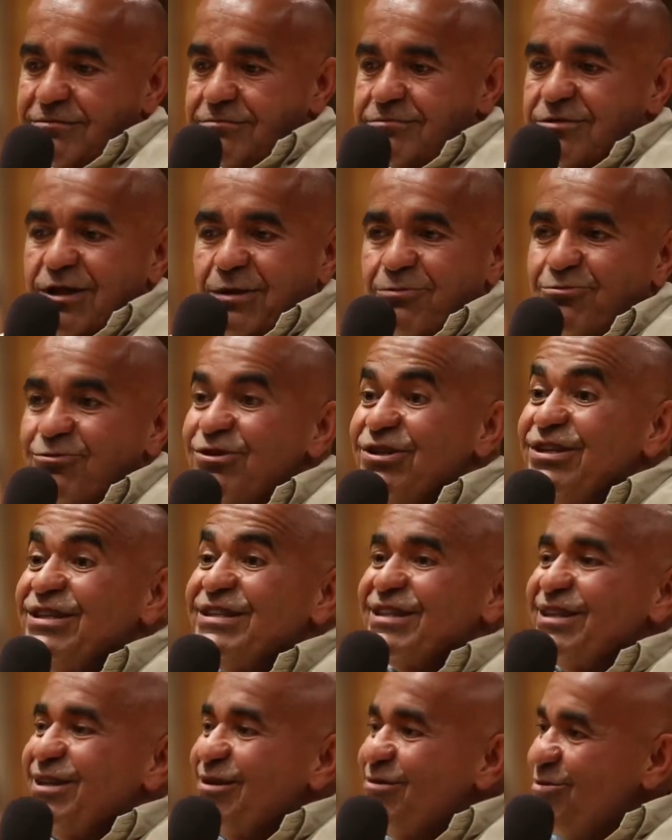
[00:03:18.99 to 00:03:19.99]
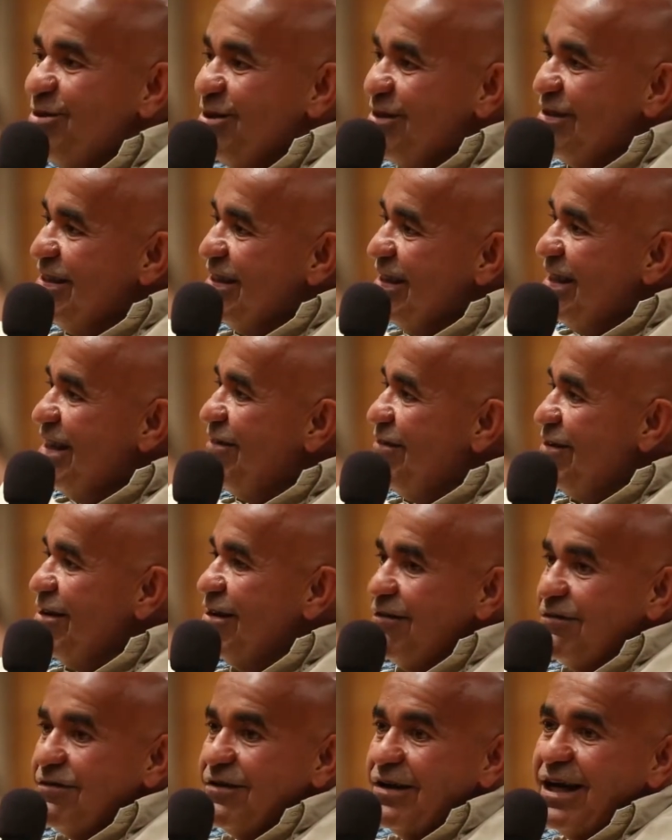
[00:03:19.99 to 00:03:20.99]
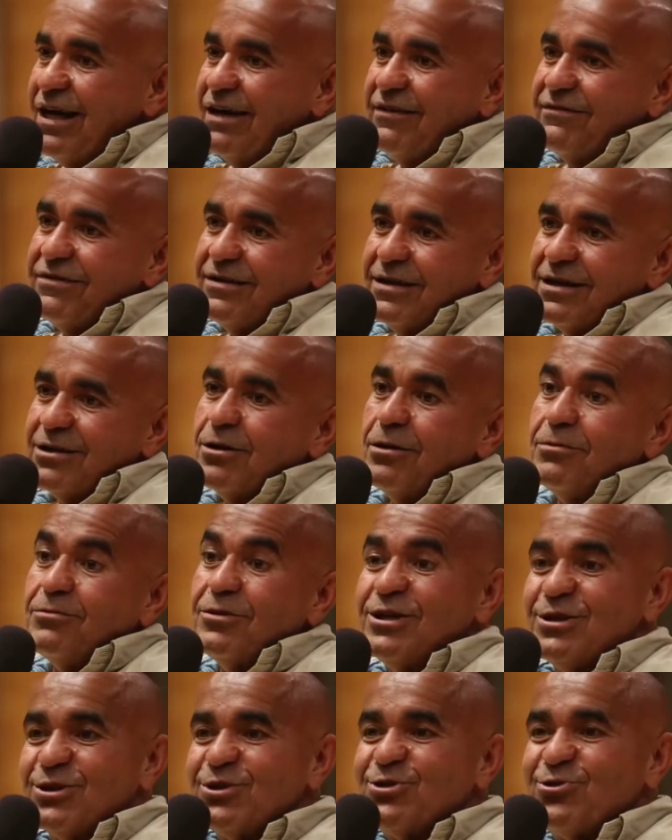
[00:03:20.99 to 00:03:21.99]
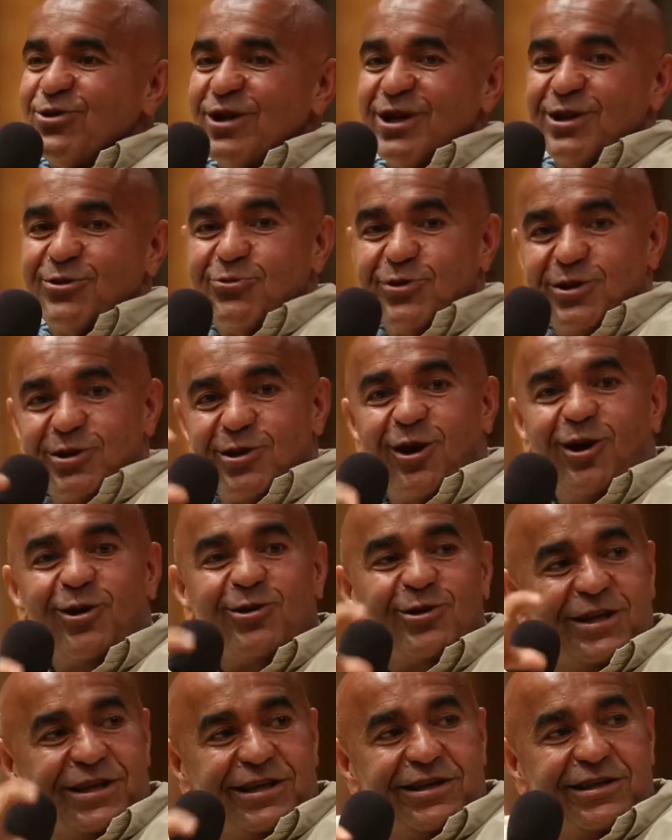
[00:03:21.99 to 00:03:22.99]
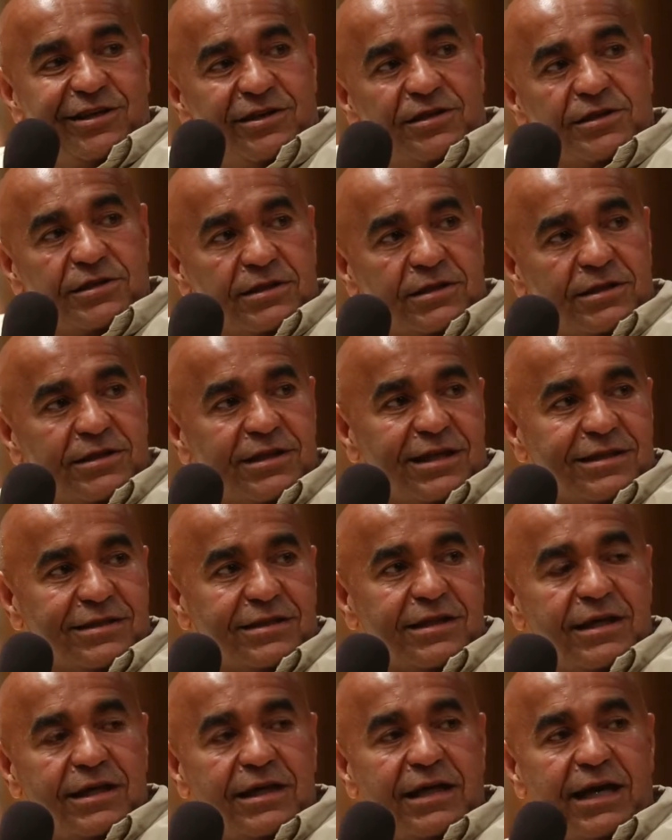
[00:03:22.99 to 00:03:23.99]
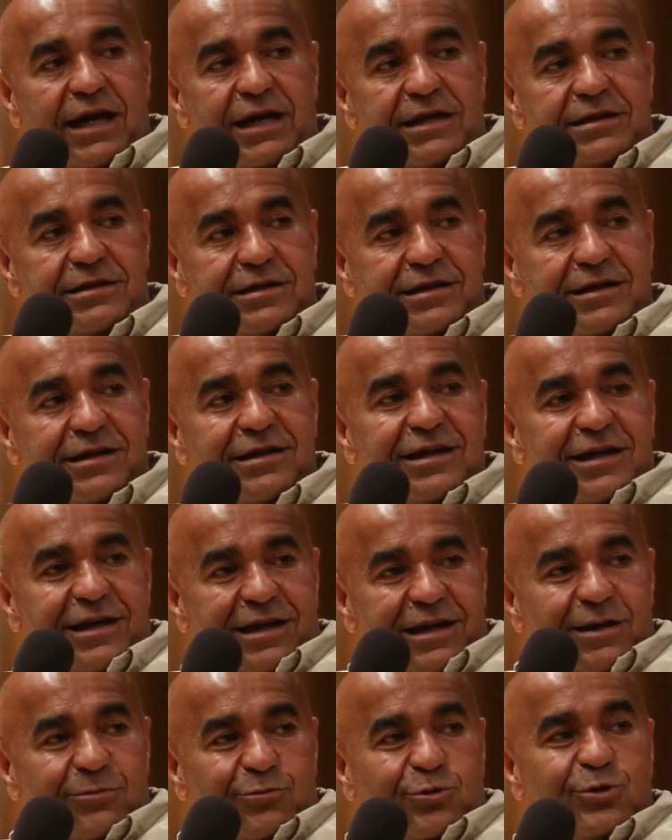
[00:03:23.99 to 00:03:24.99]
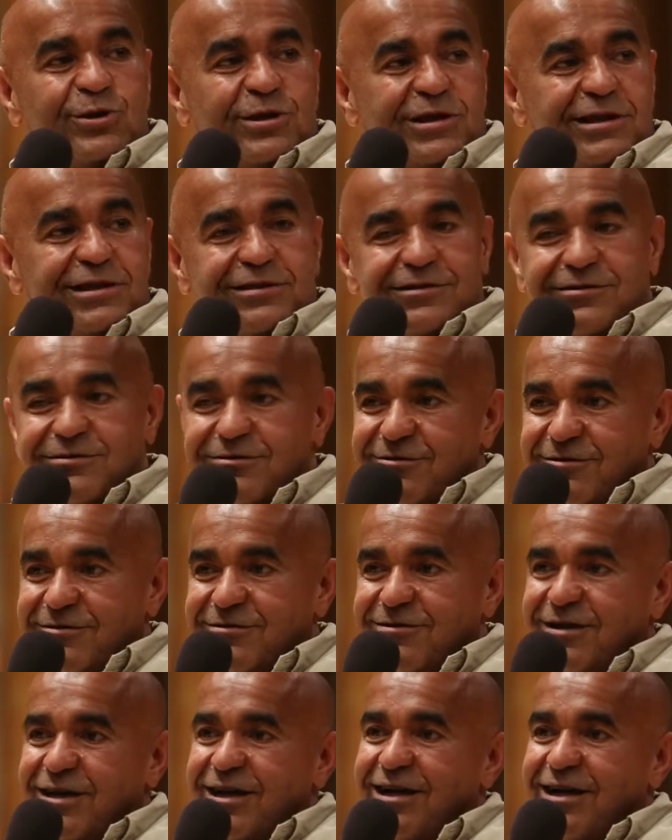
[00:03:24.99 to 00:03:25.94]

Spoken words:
some reasonable level of life commensurate with all the years that they had put into